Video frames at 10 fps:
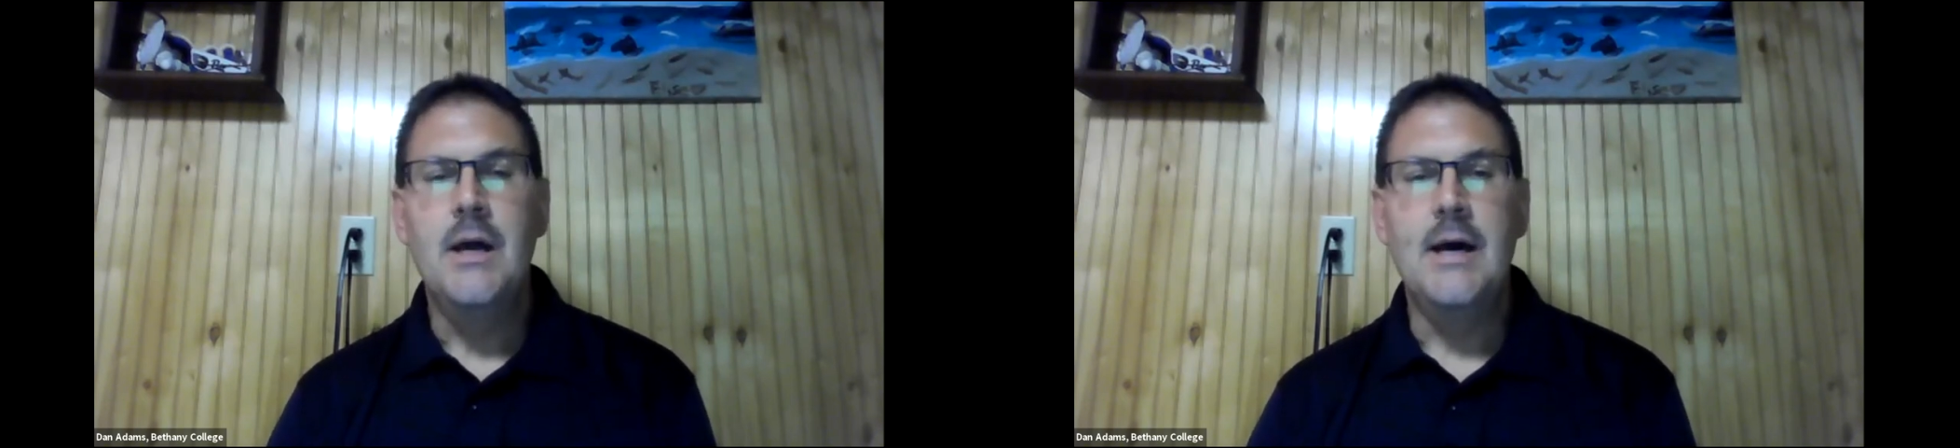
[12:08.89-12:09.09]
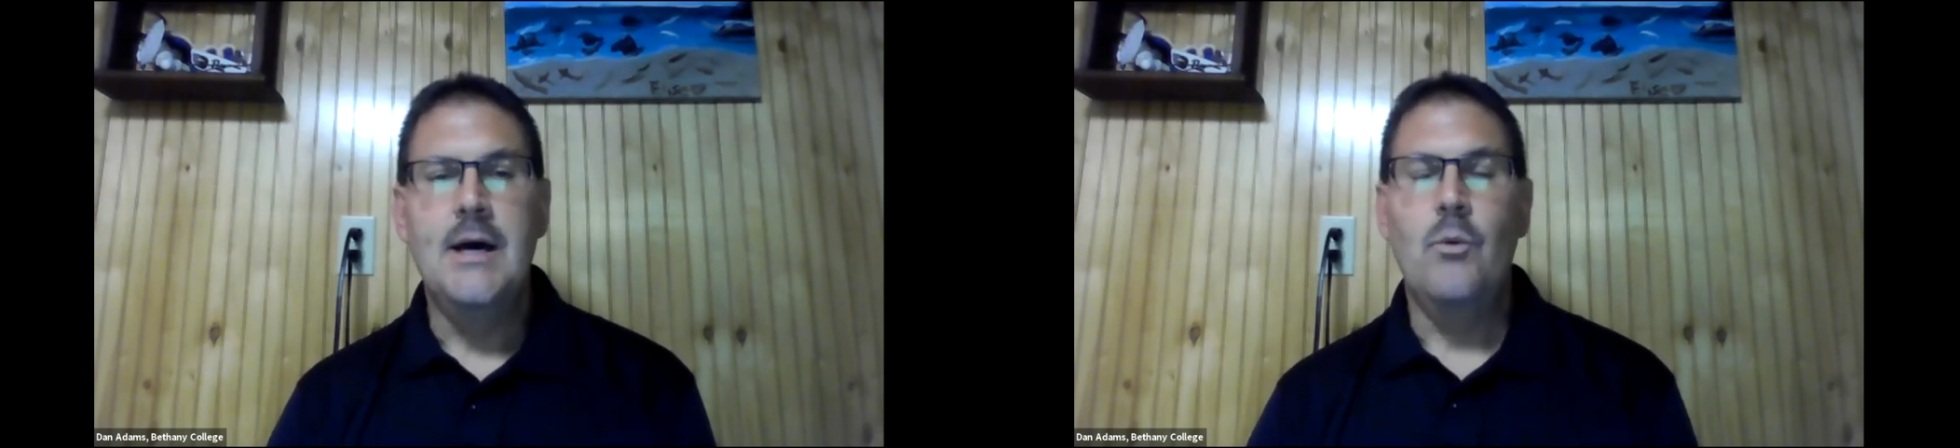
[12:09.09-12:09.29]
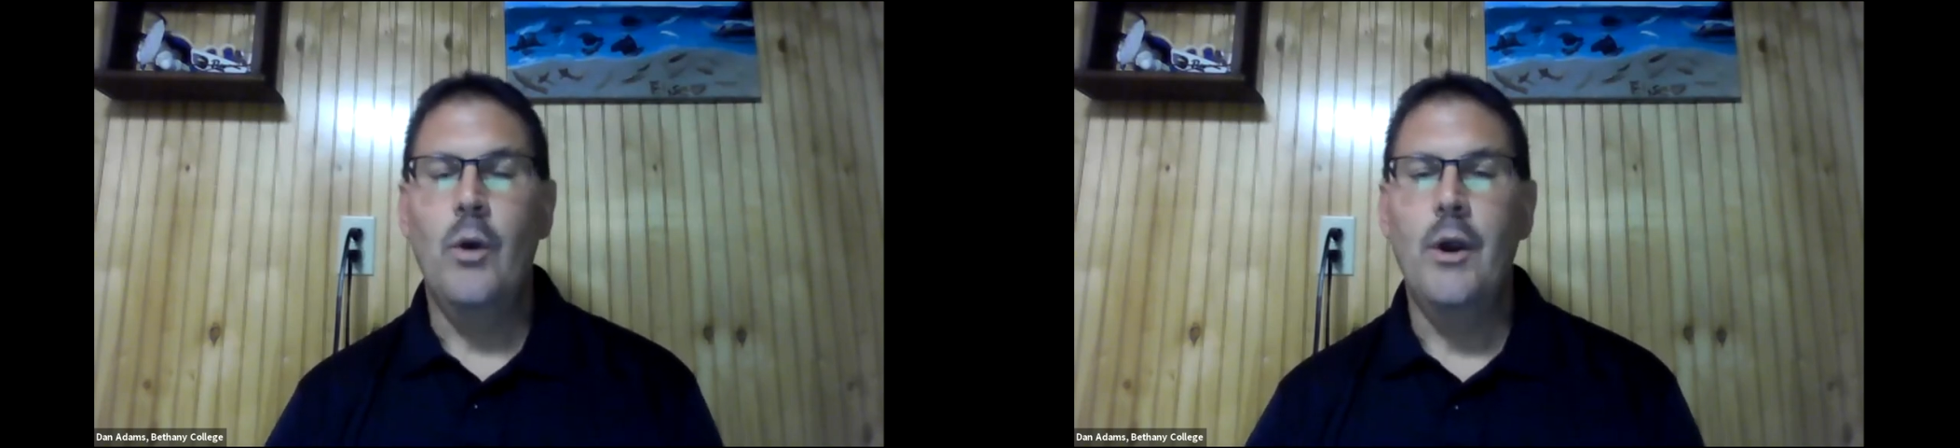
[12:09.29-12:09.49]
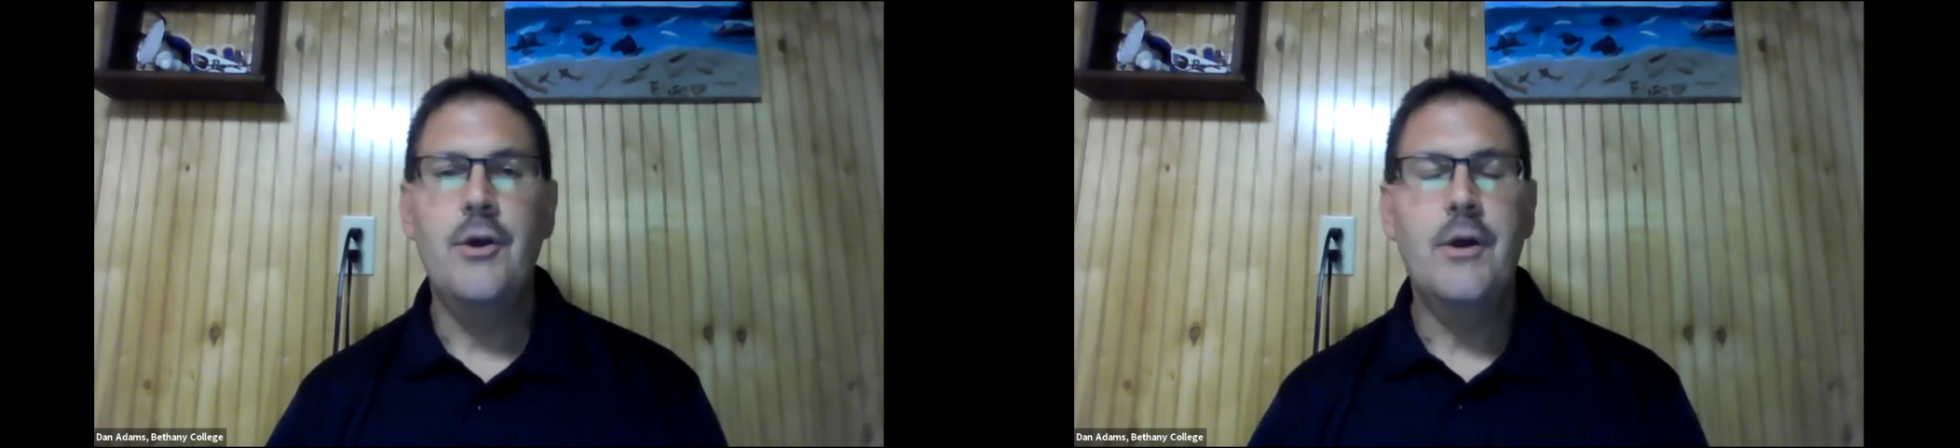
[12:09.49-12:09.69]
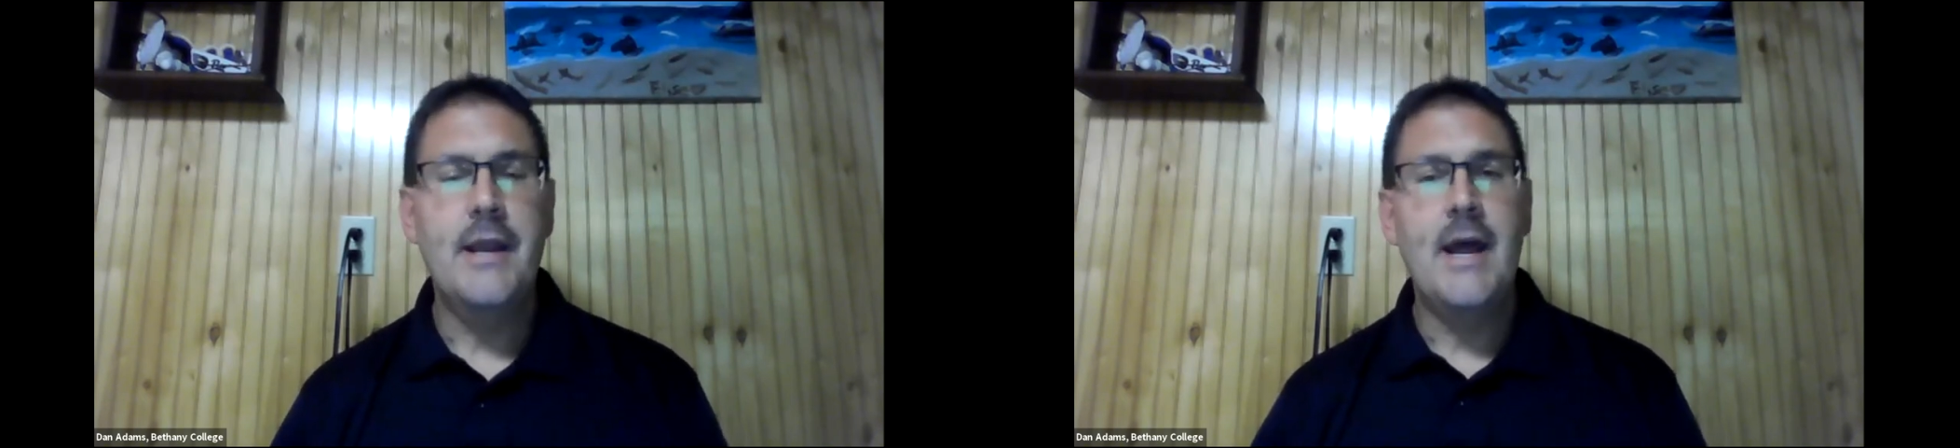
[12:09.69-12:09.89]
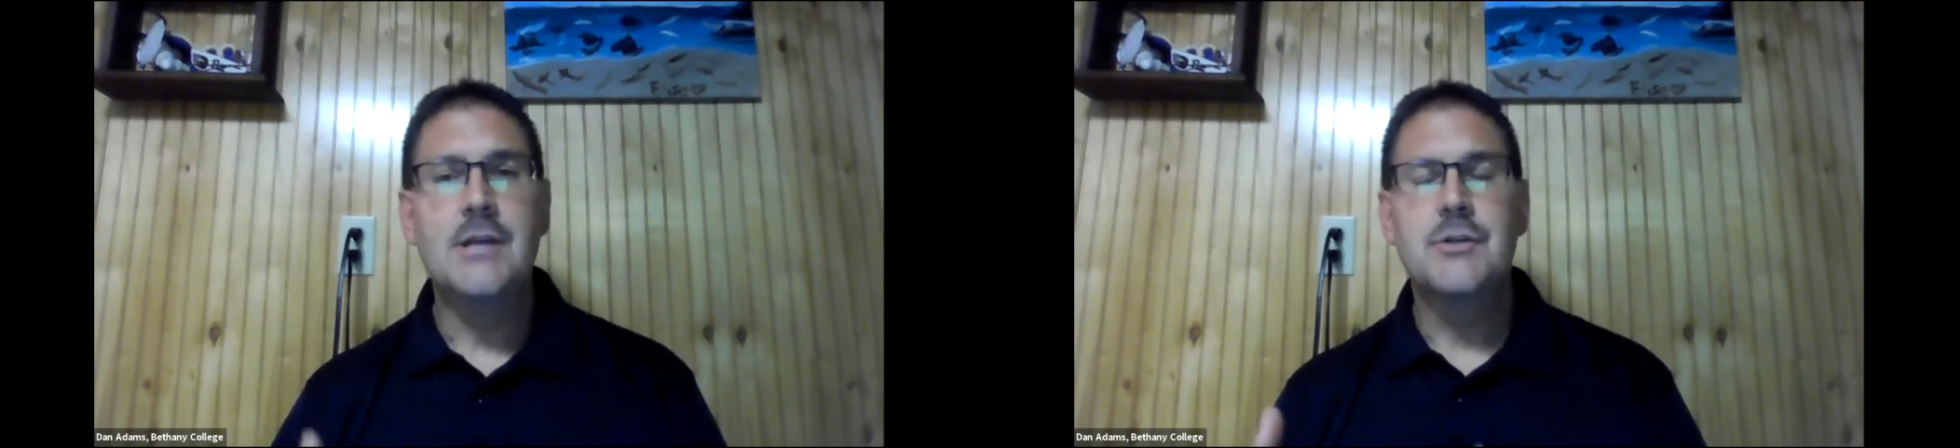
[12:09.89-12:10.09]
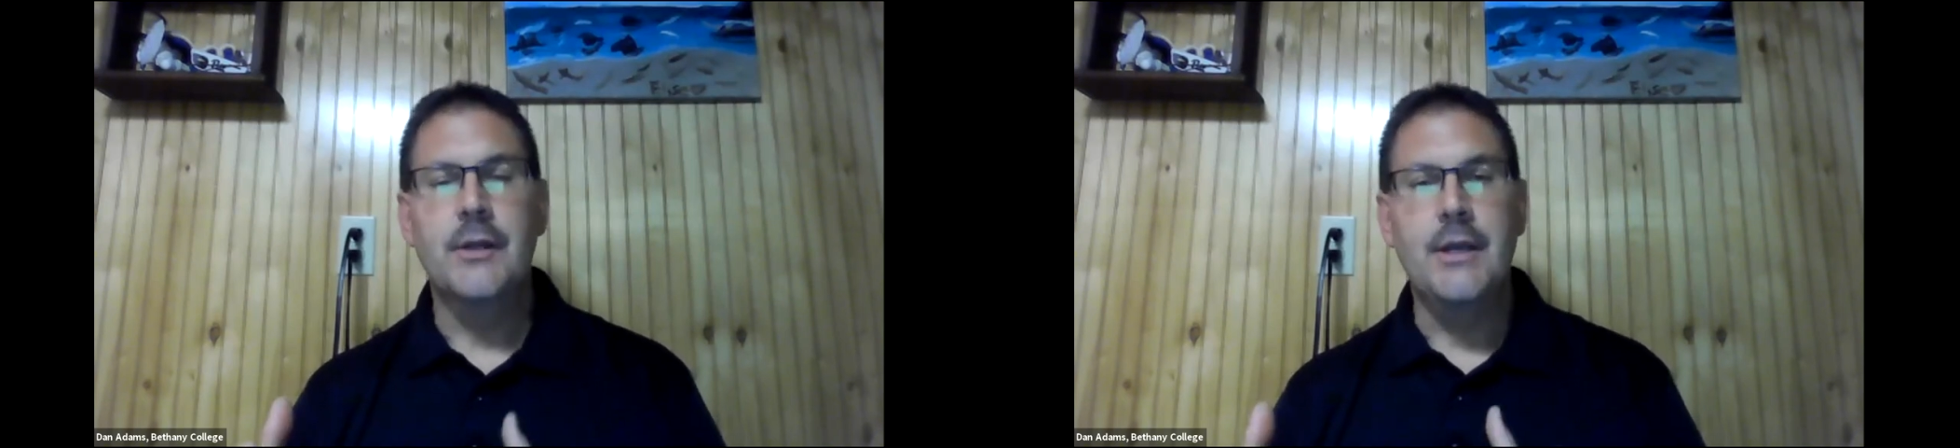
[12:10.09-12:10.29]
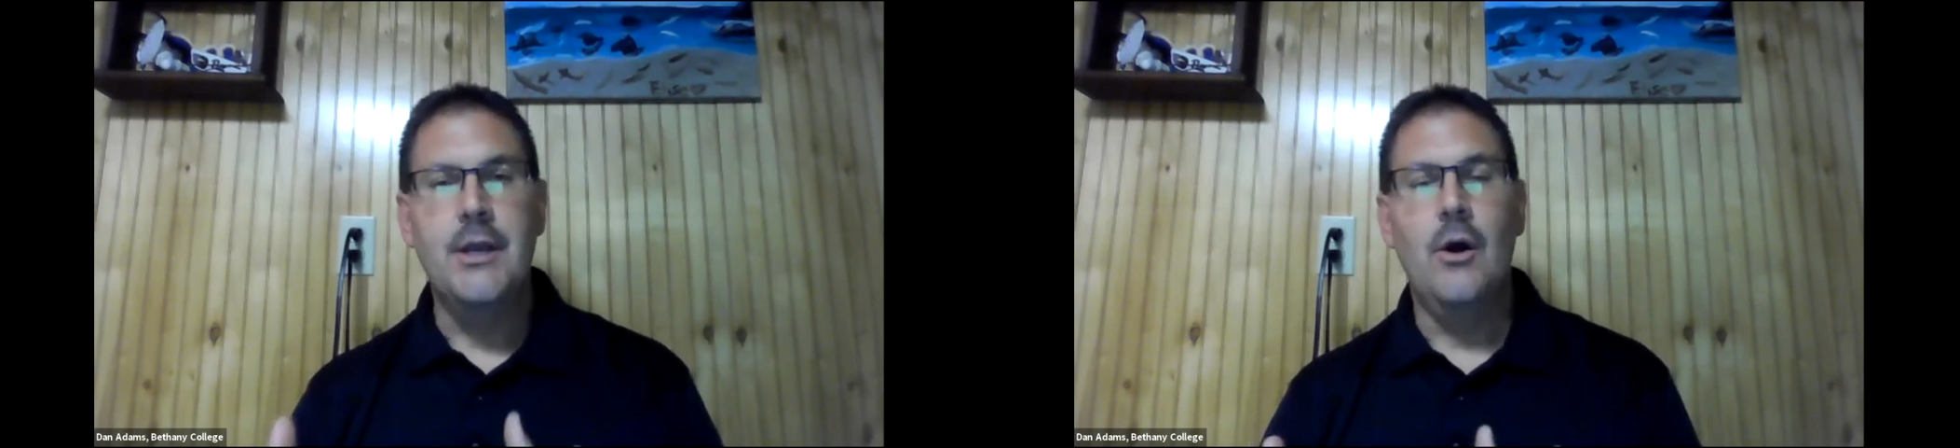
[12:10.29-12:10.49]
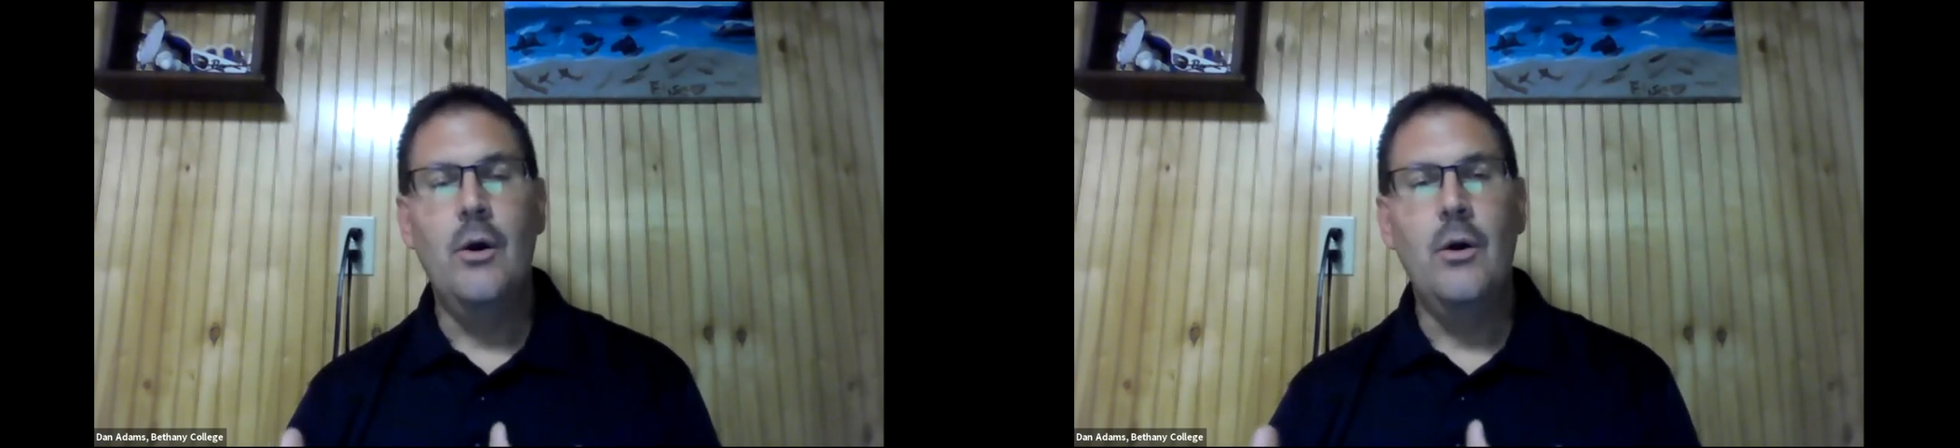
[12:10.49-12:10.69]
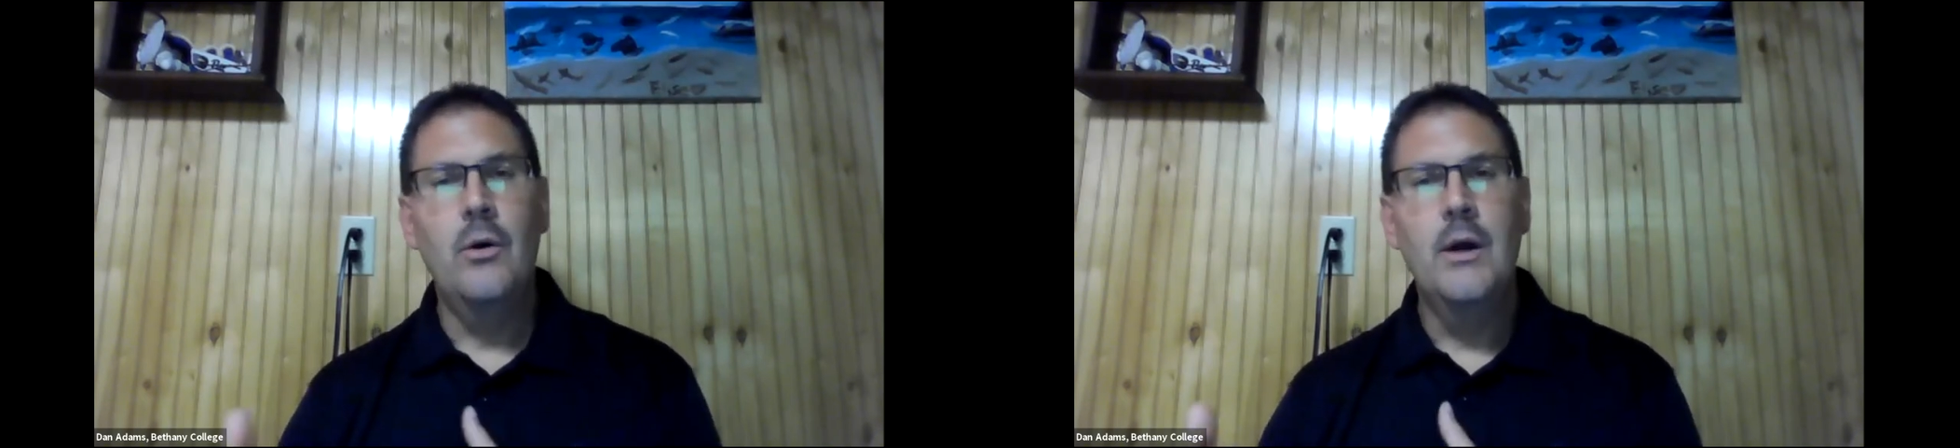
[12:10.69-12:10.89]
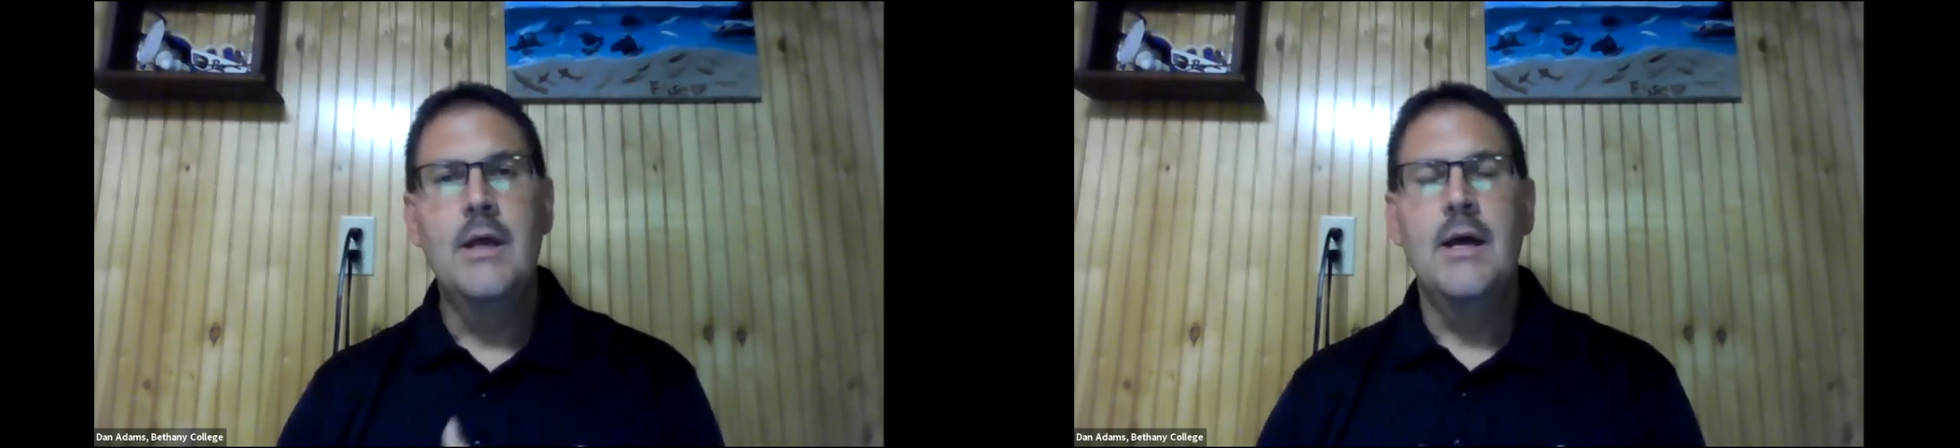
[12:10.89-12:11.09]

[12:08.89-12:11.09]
where you can actually go